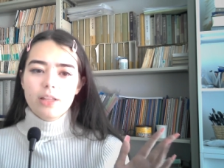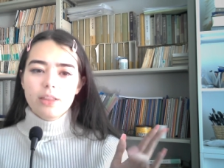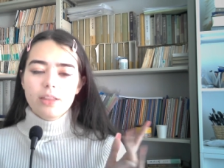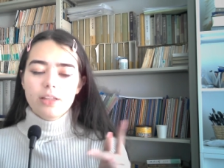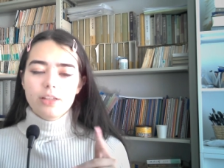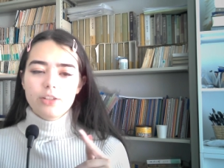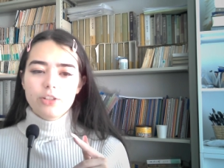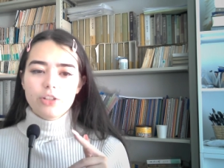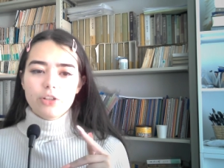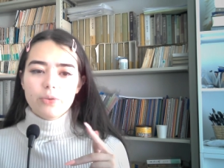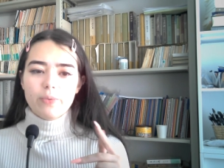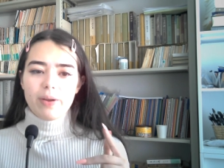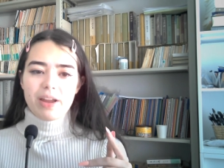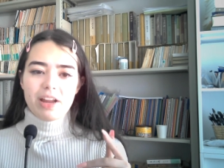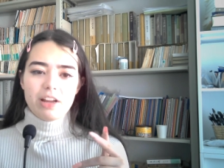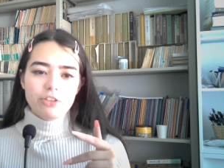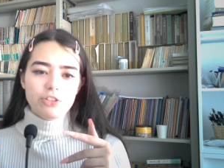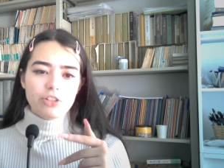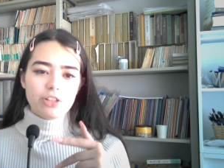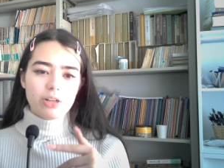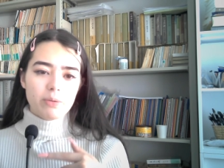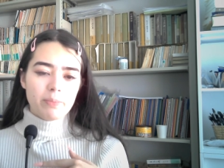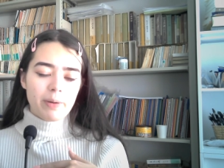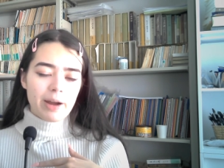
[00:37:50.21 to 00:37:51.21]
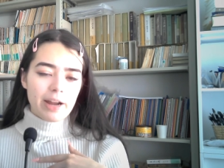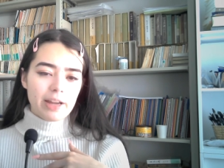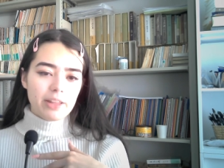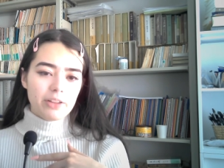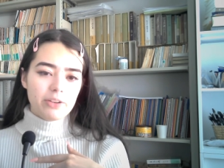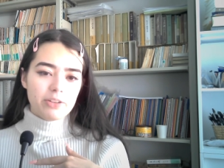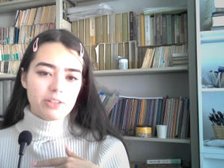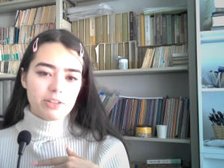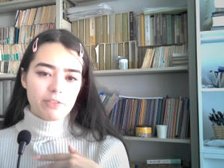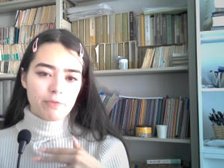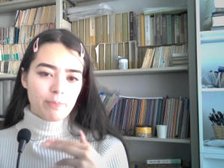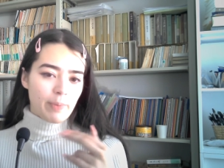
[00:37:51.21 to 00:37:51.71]
the deranged
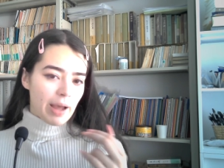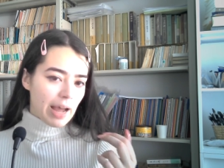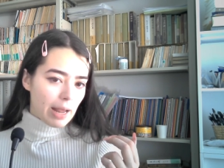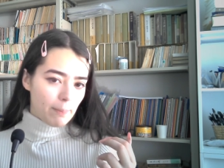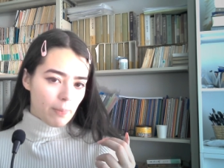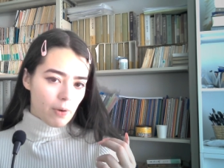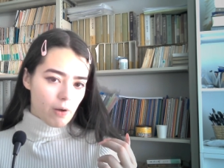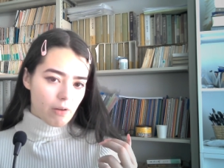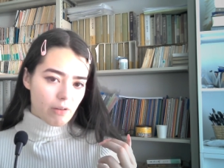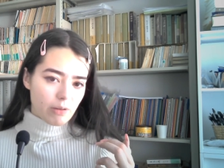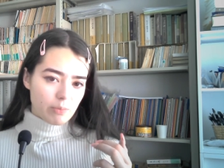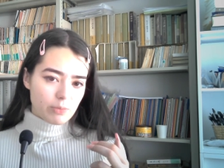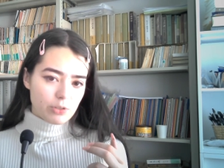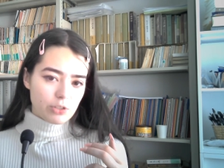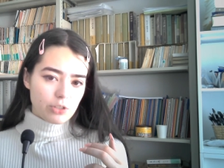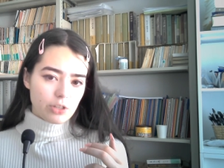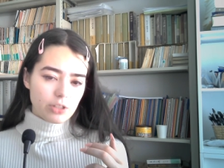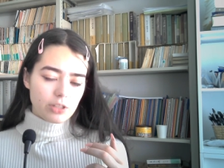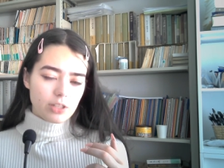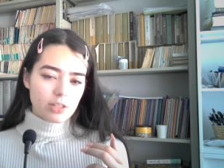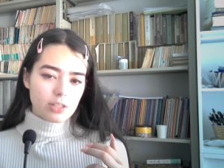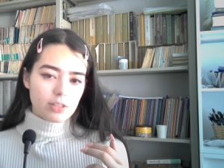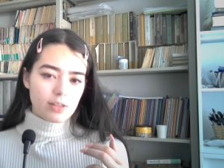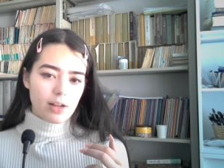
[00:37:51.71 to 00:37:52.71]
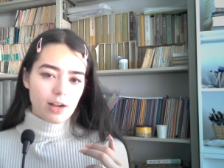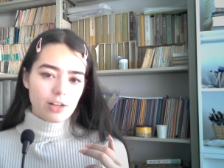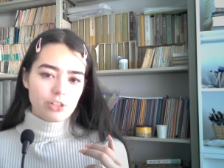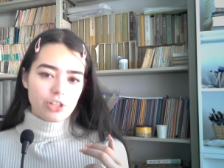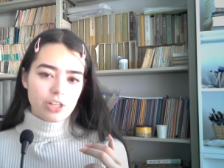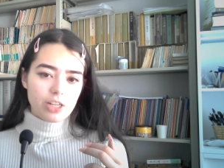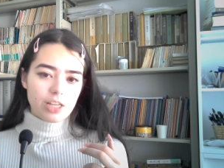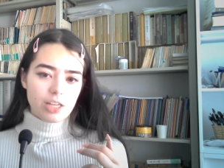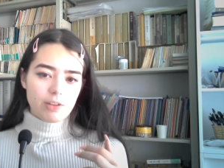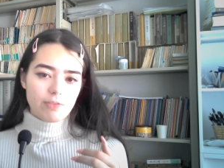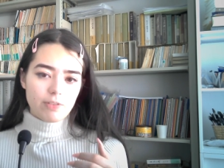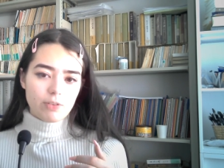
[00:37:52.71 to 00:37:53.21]
compilers of mad poems took this
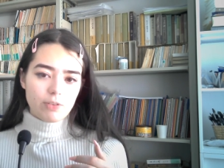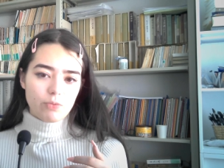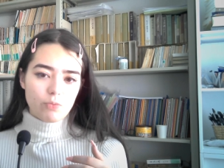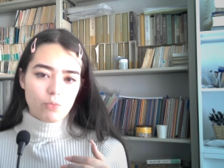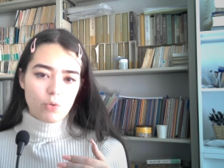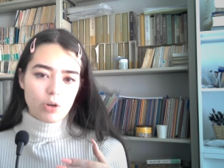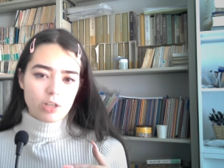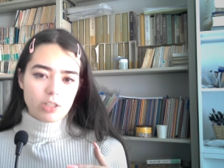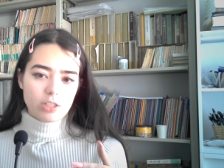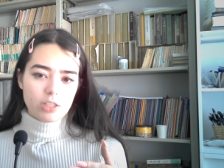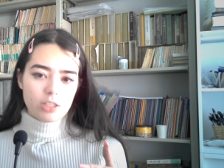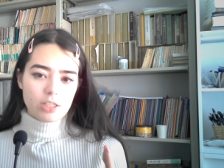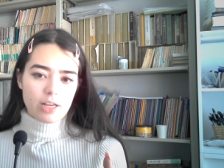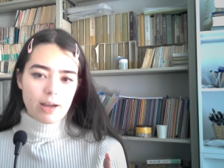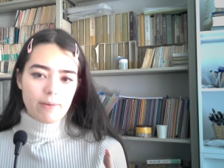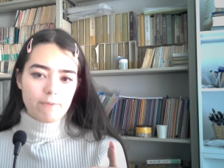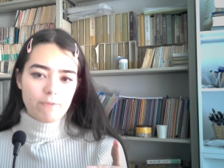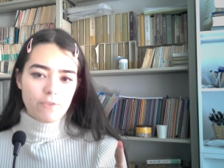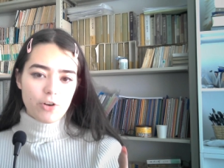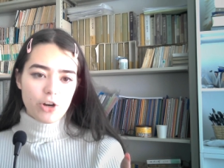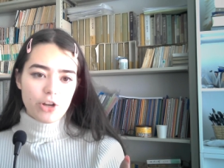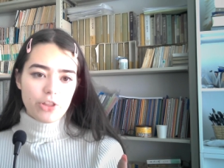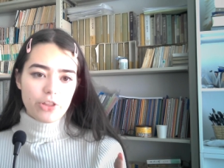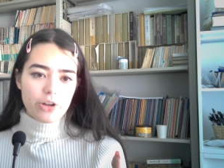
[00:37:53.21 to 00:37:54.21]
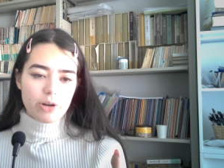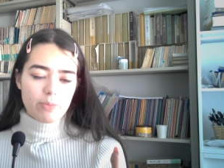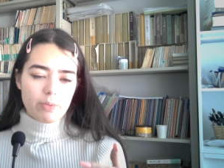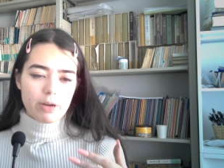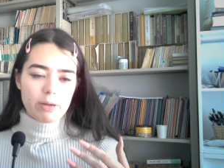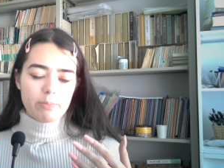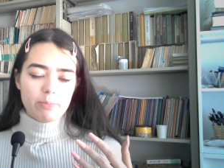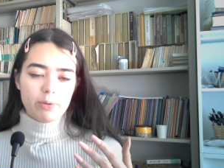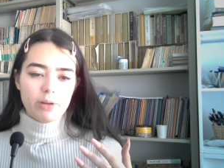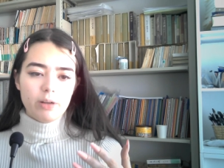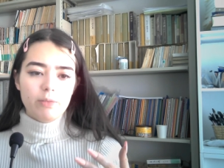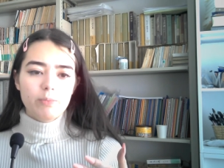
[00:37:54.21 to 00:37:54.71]
logic even one step further by
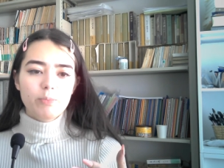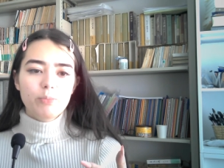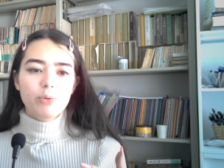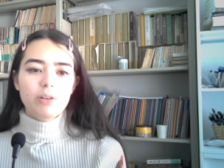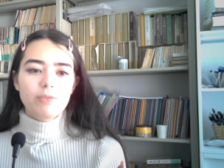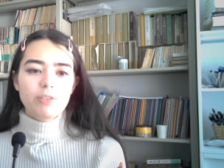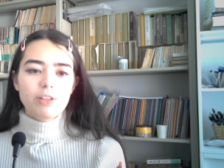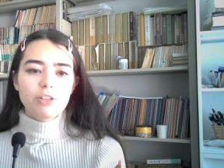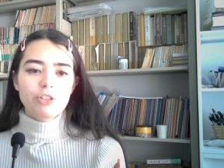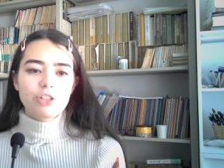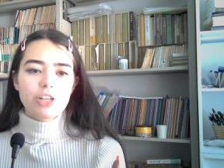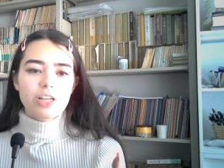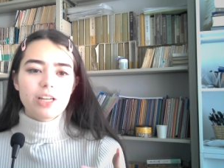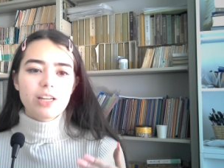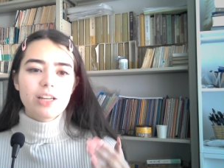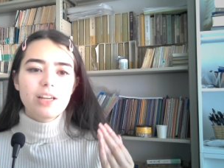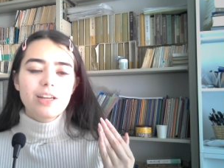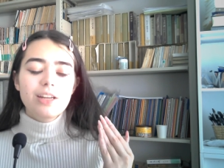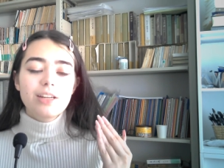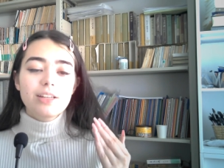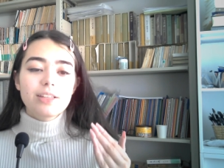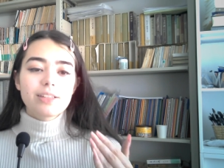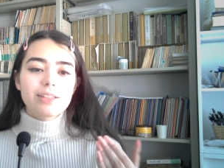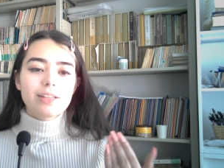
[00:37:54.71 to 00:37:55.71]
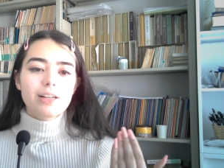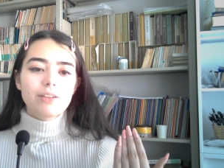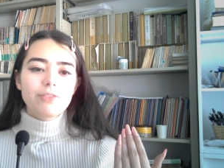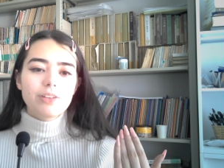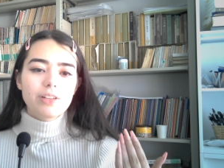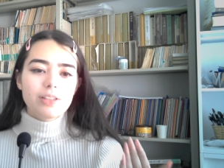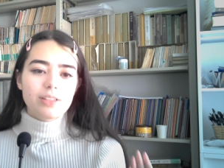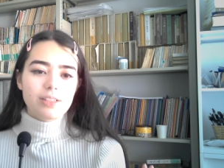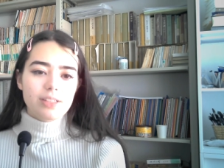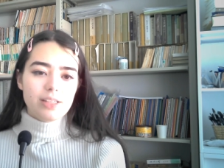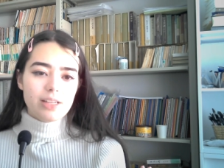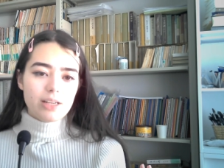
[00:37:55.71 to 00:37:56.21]
pri privileging self
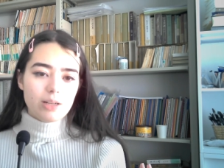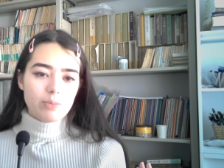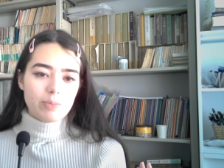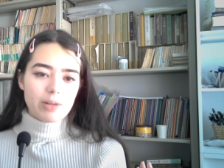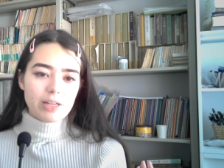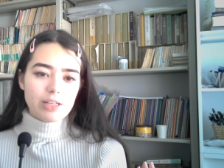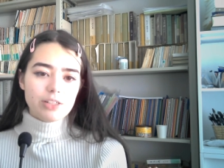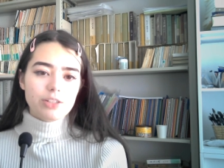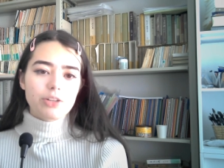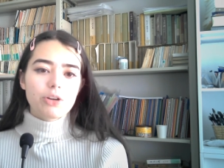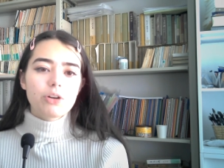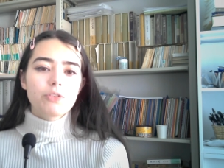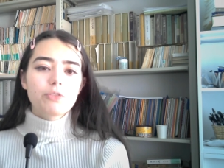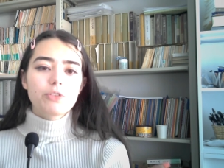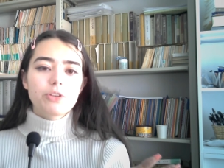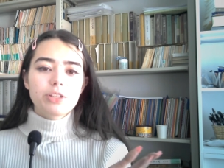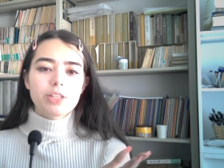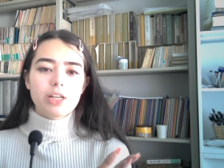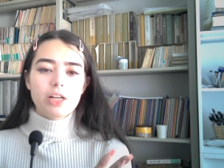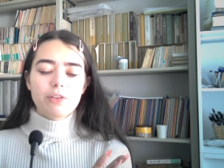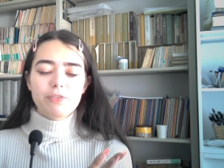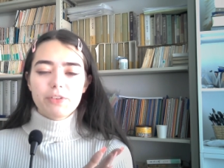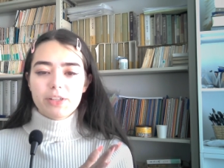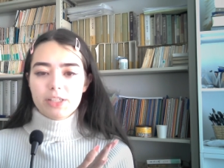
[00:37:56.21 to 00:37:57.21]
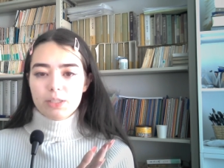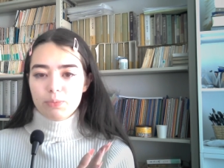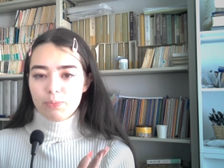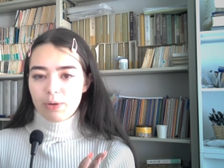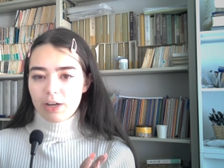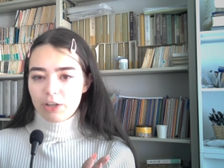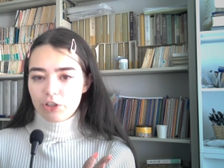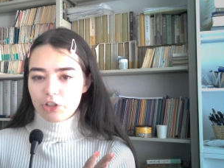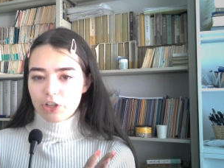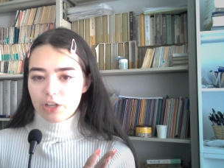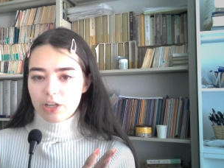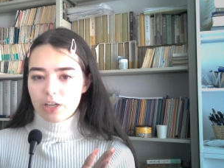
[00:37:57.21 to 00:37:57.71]
concealment over self
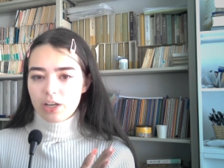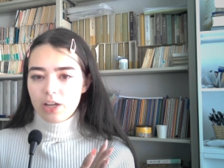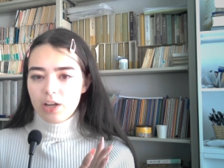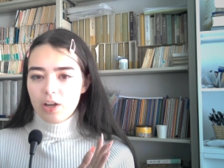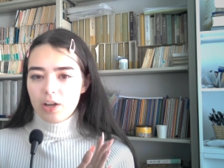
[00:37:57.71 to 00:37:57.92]
expression,